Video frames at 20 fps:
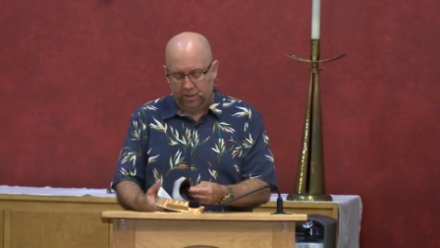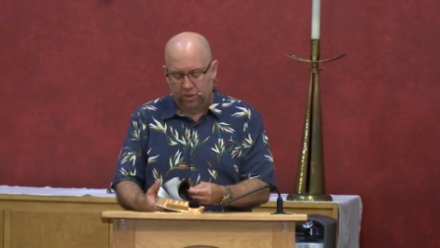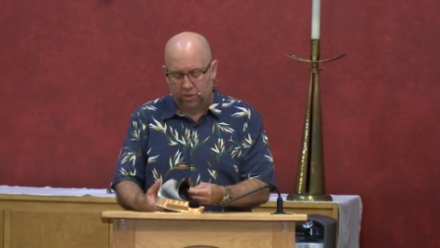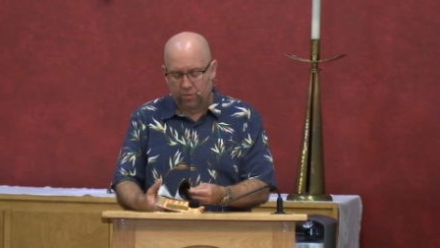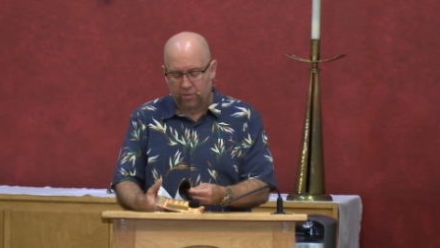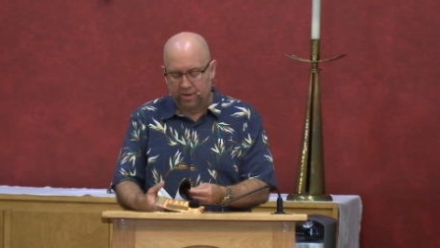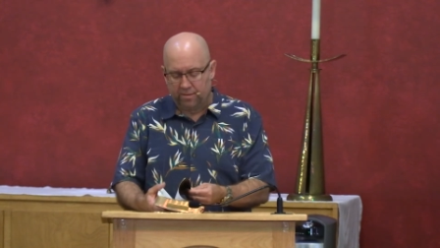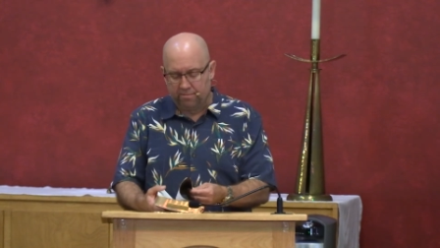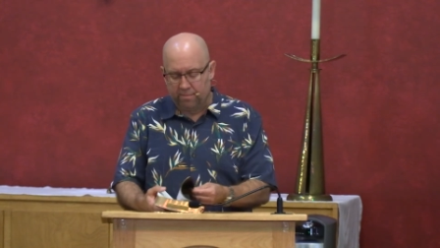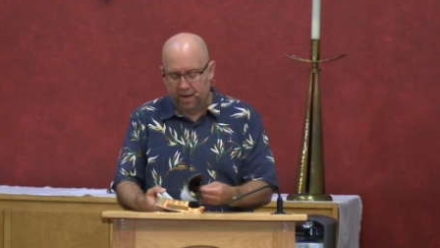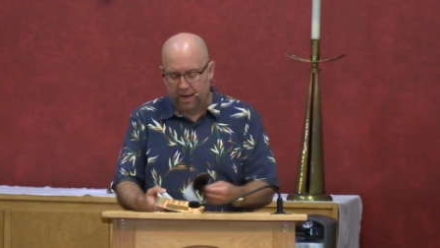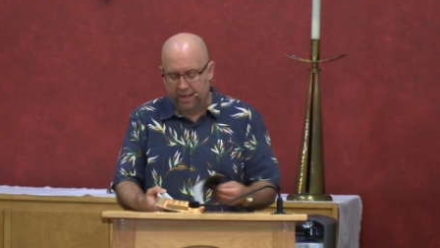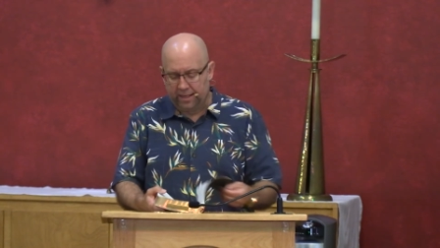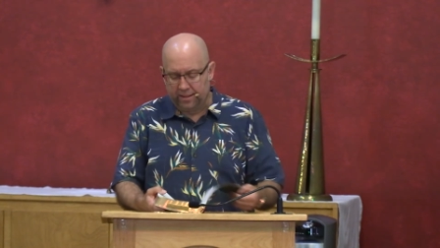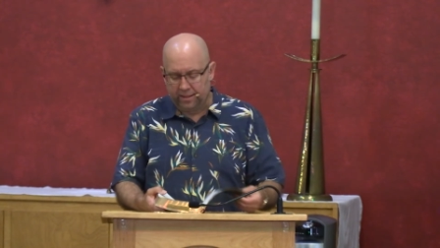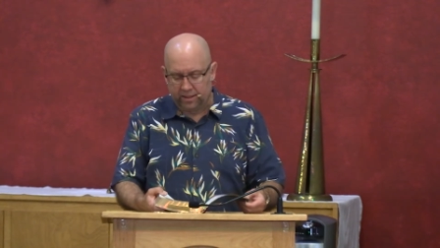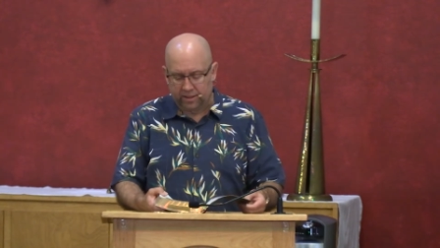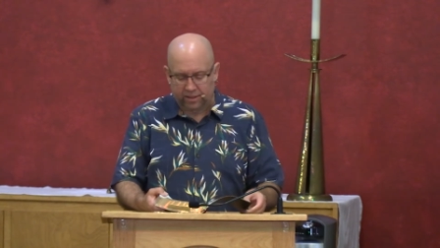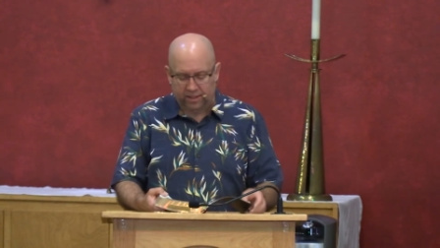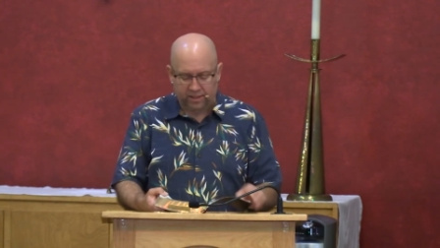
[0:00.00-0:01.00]
to
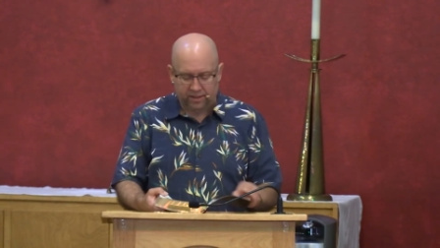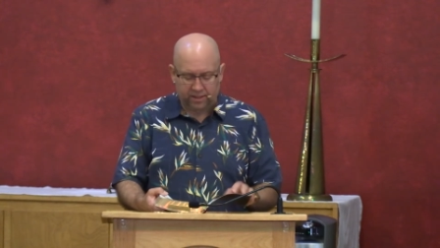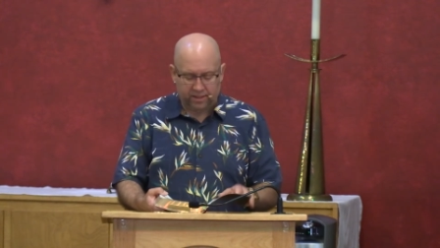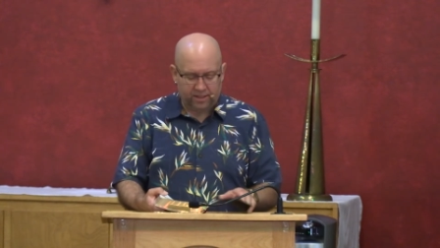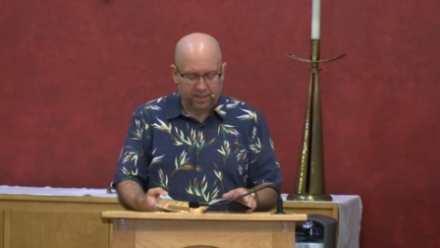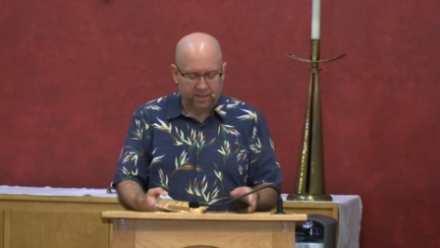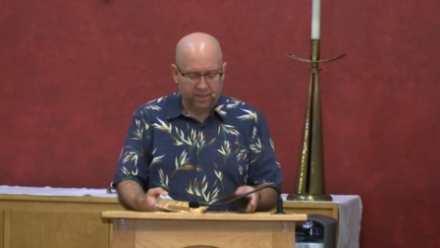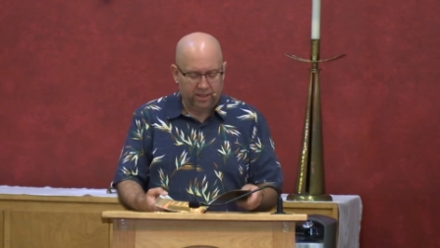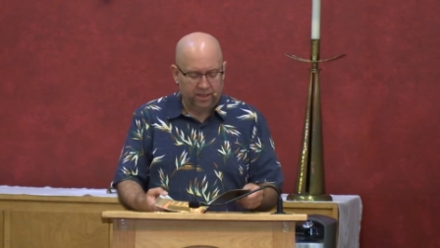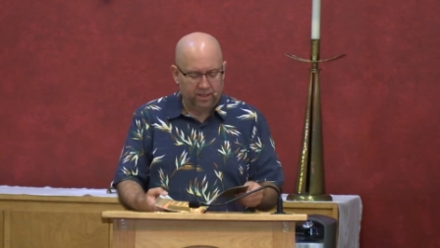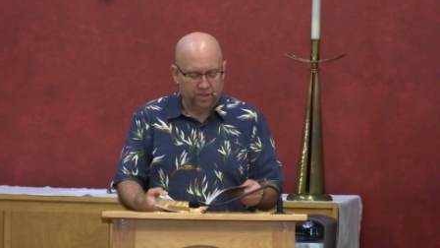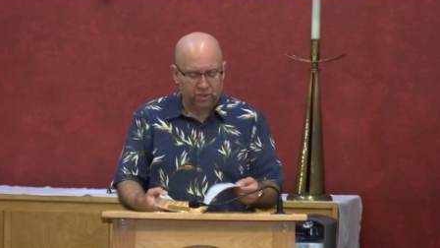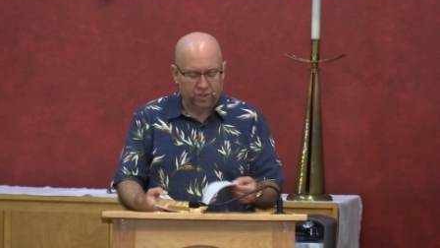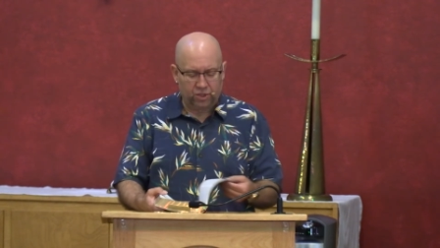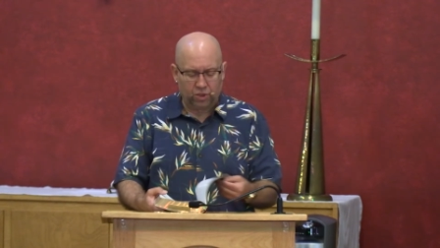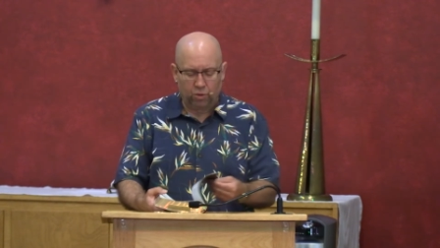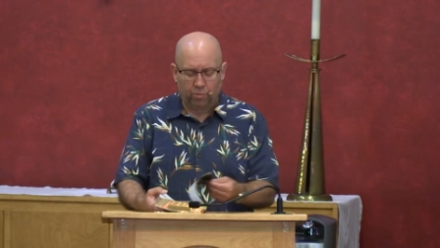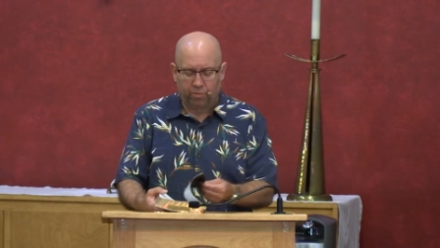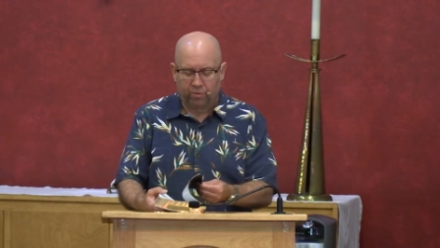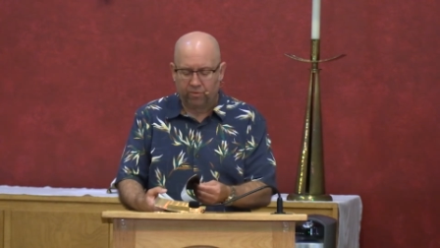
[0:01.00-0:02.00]
remind us, because it is
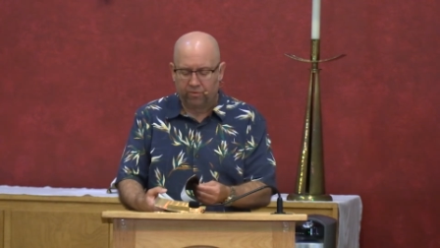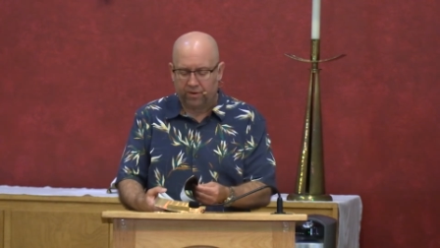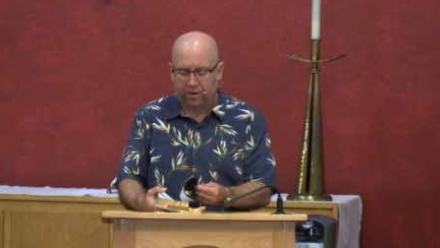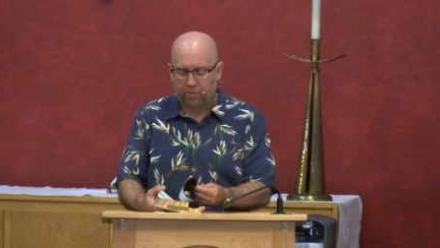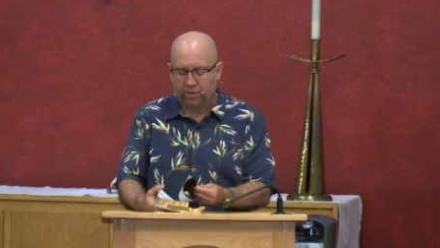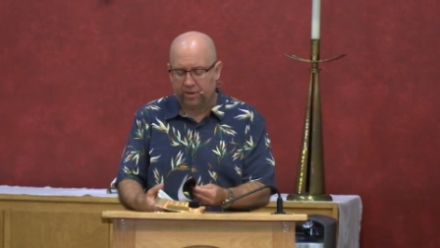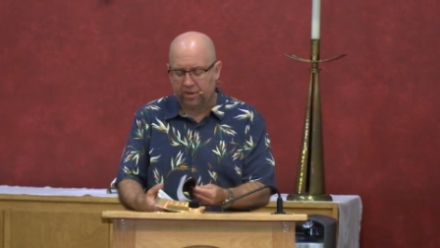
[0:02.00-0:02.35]
so profound.